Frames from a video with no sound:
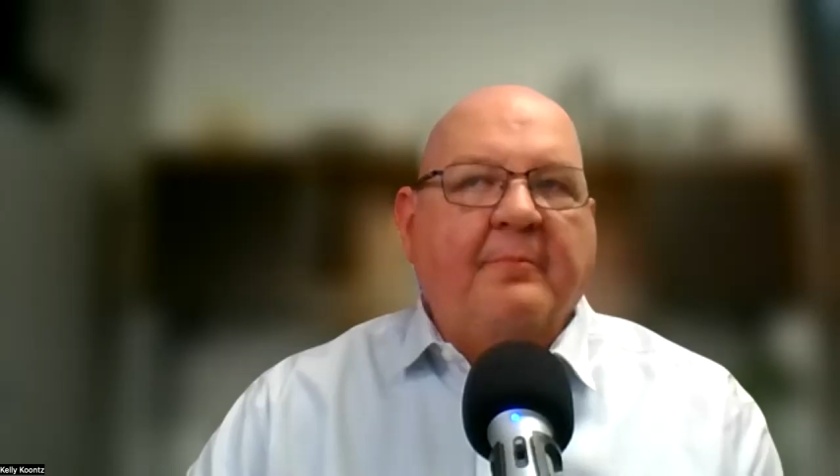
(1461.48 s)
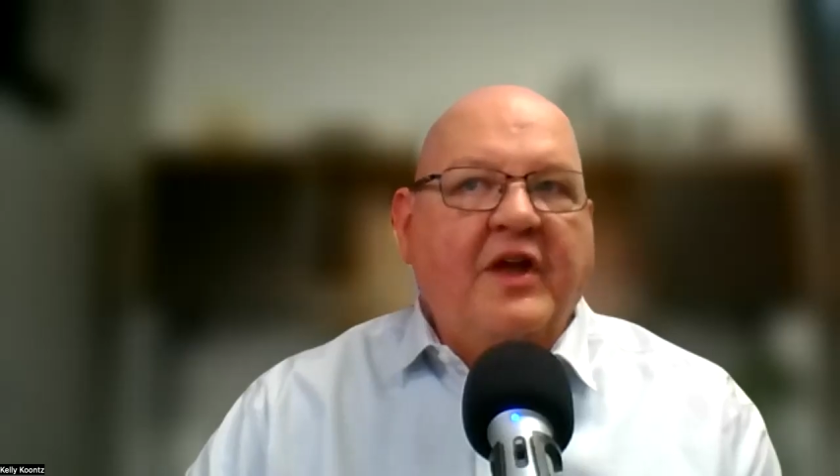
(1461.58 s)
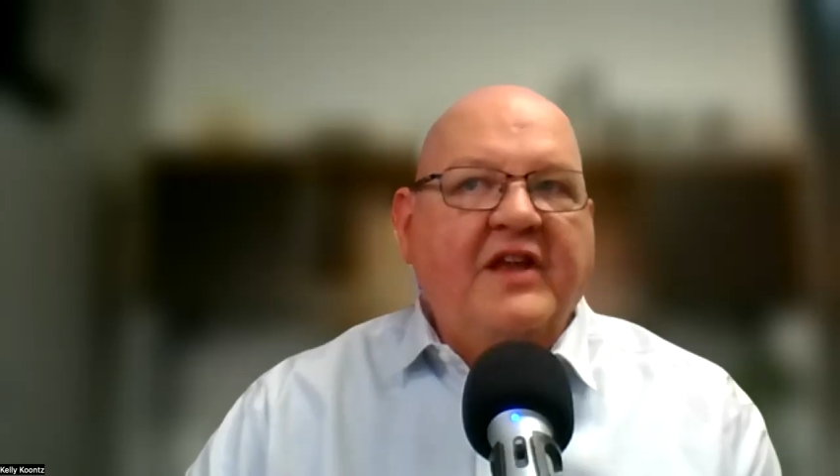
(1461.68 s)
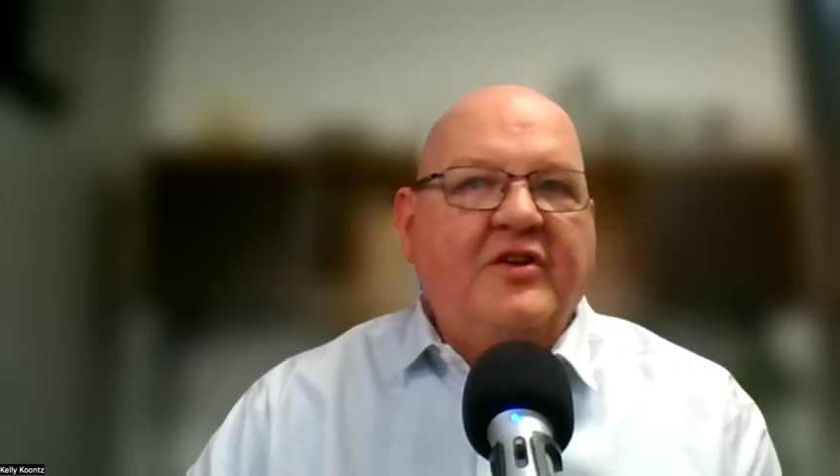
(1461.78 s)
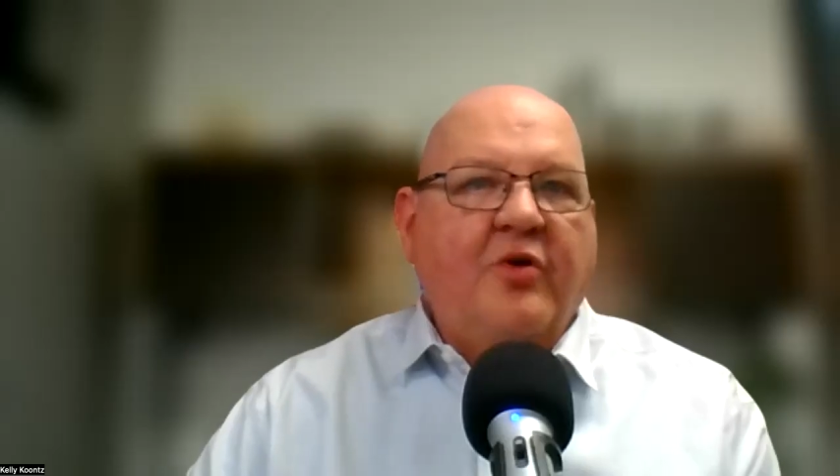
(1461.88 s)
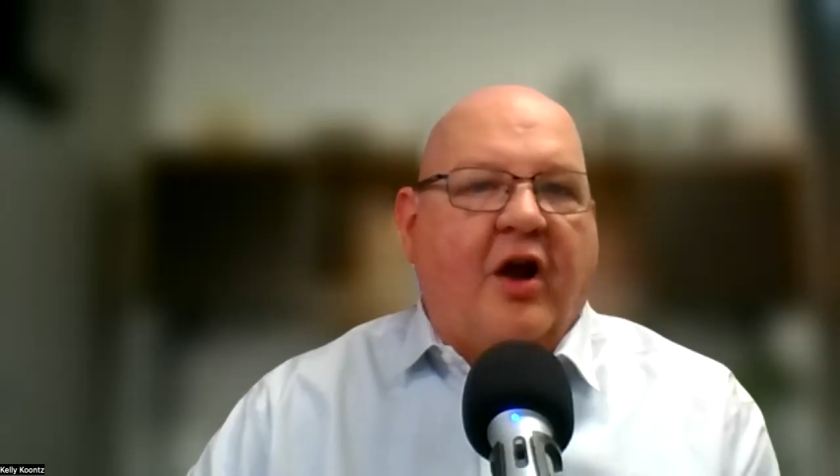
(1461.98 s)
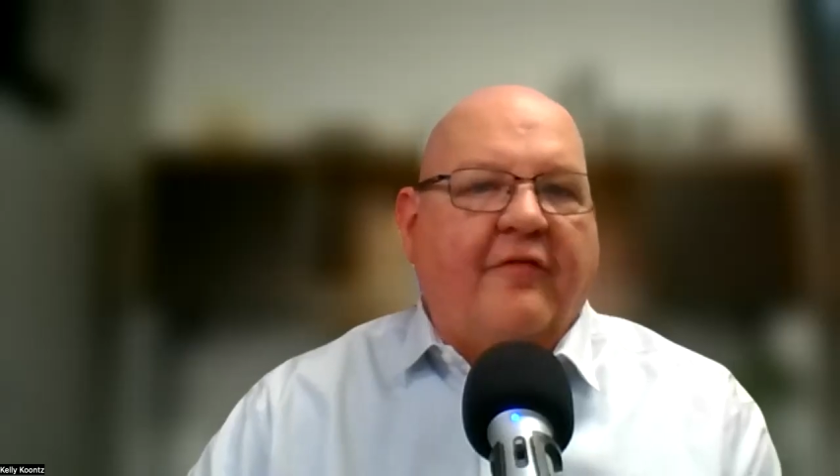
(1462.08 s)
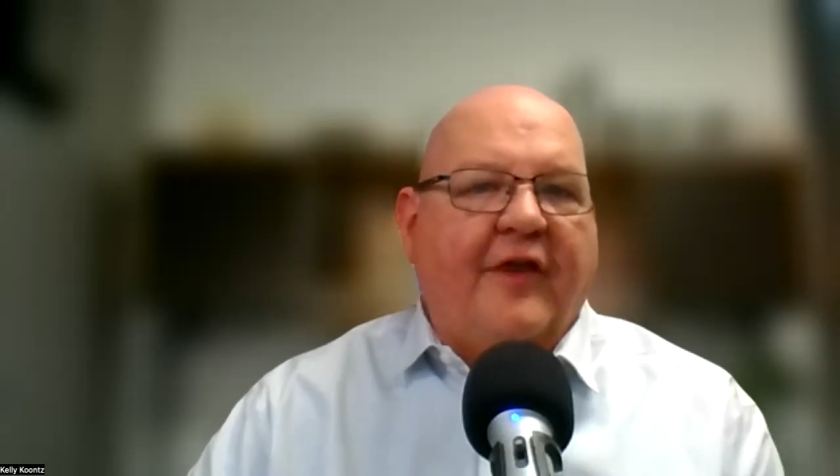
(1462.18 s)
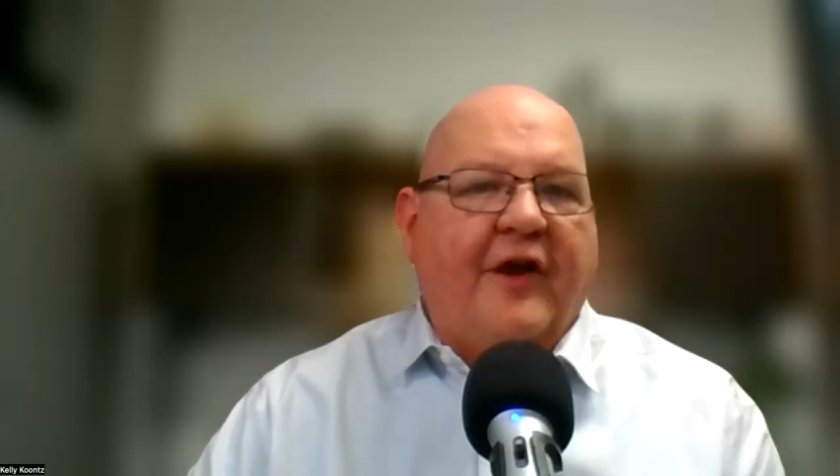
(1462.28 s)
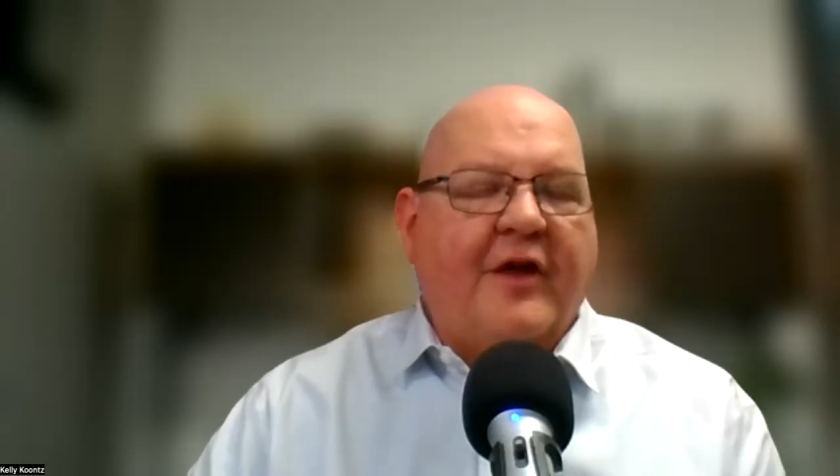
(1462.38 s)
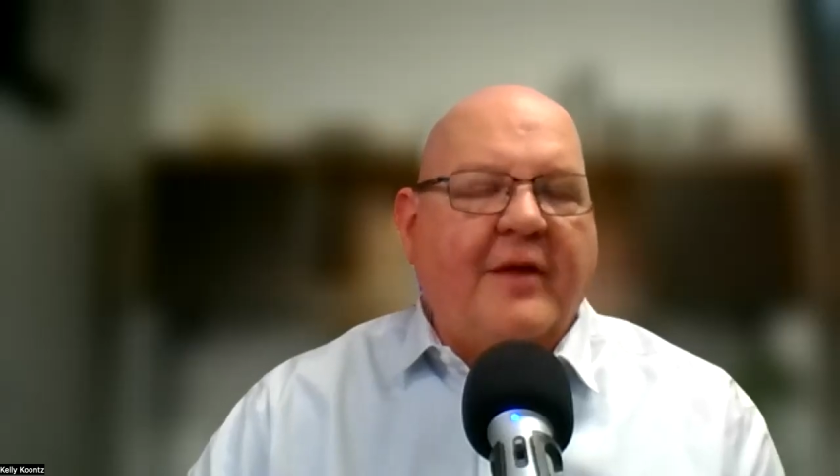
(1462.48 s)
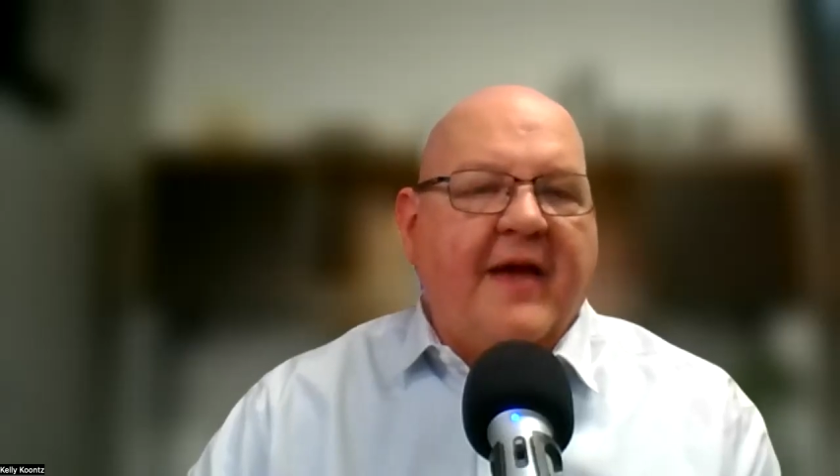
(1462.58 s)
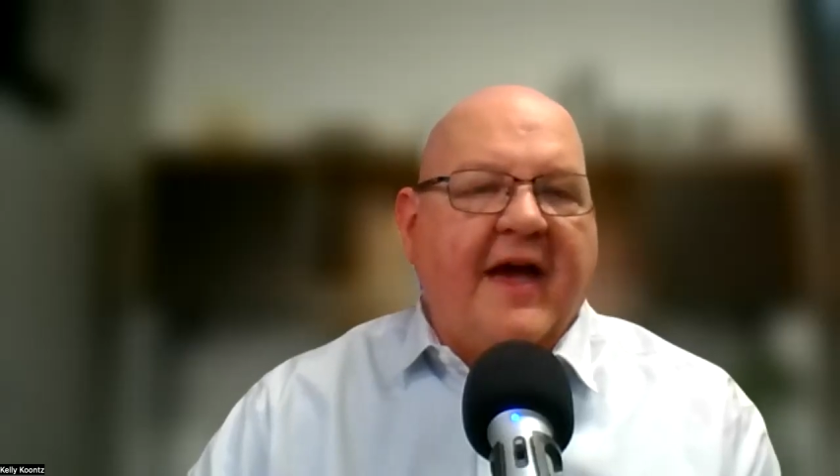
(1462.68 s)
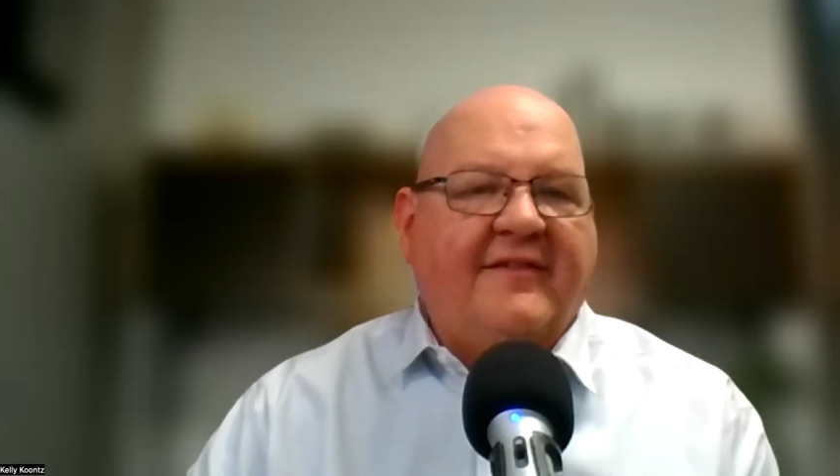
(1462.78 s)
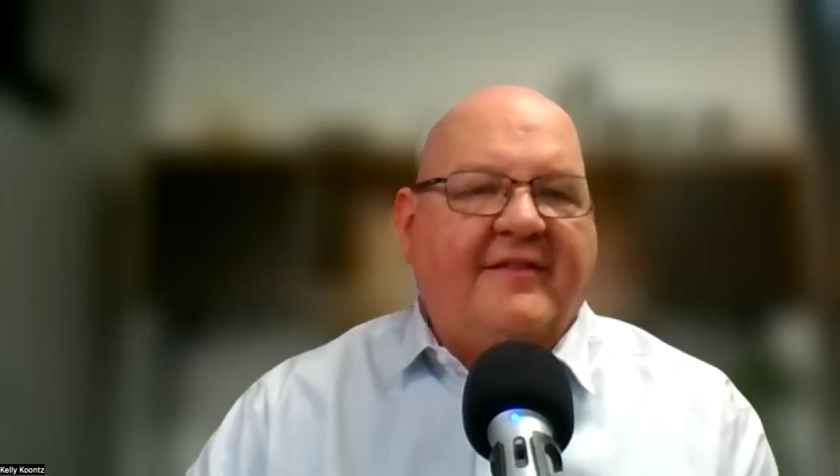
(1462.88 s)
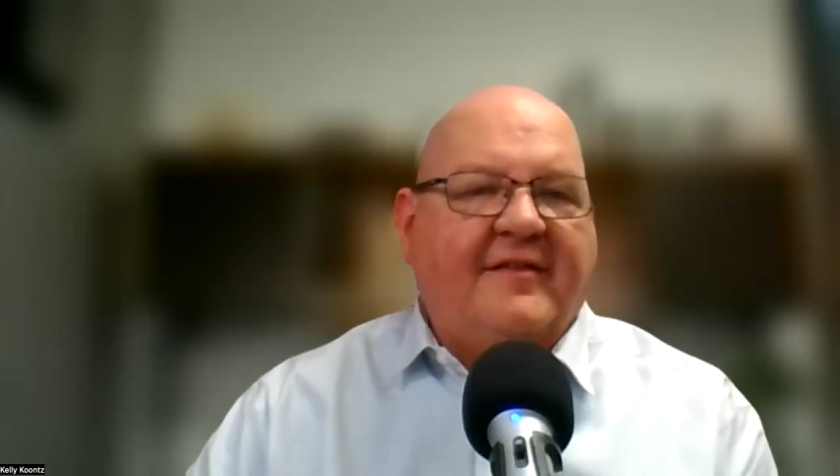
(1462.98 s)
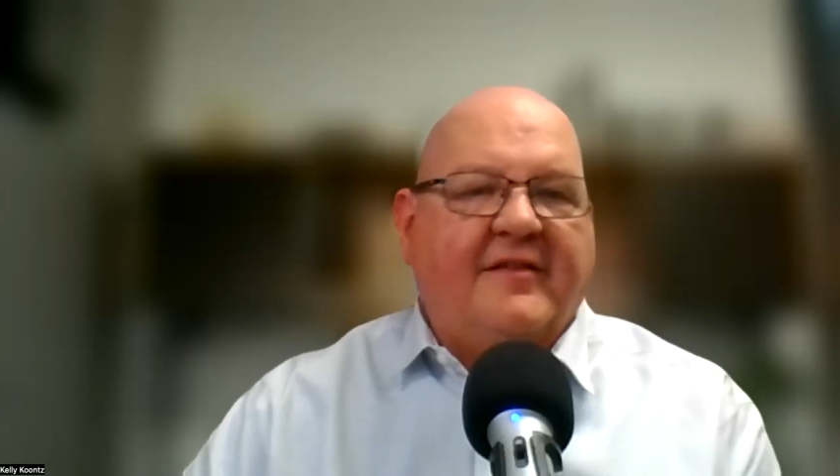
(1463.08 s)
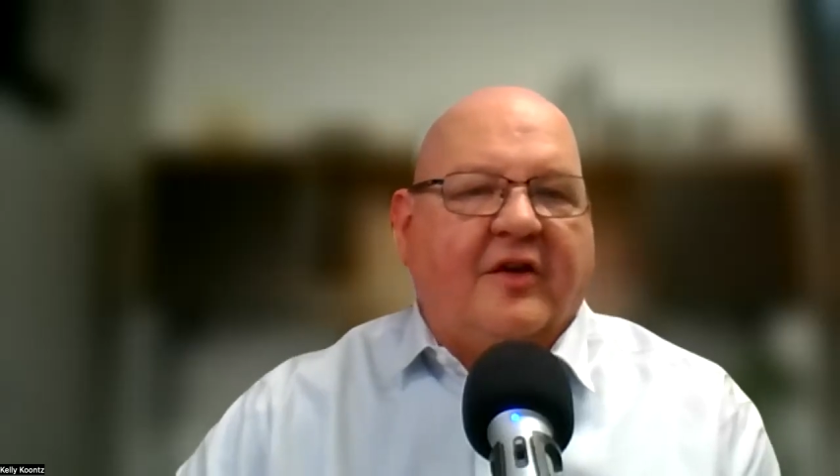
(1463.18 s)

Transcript: we do our very best